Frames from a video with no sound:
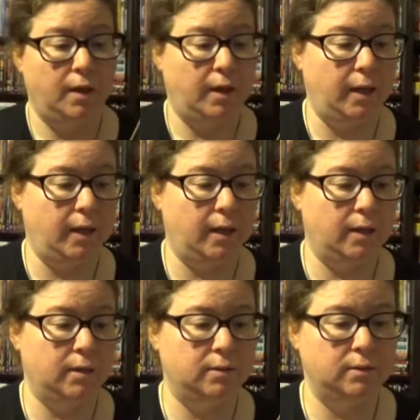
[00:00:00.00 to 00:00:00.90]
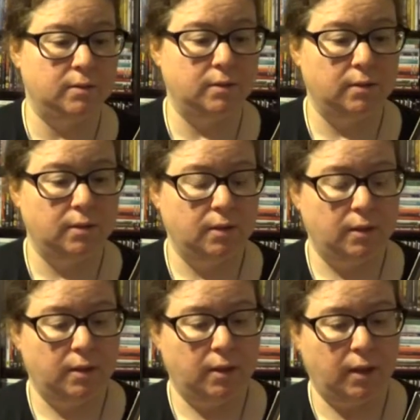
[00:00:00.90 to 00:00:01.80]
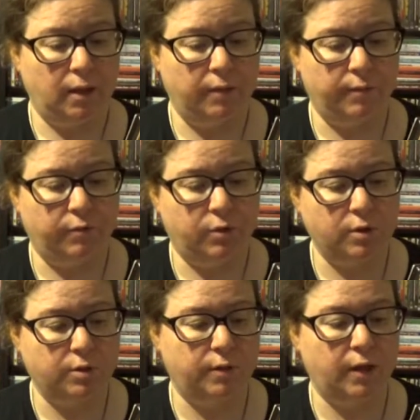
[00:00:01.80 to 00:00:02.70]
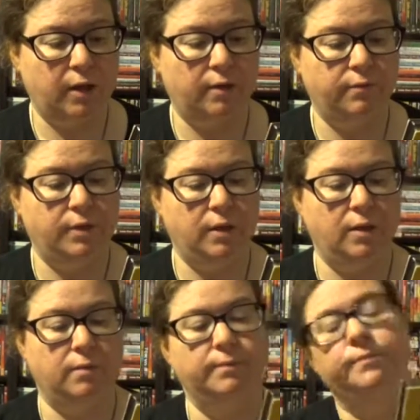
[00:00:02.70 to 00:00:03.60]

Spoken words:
And Of course, you have the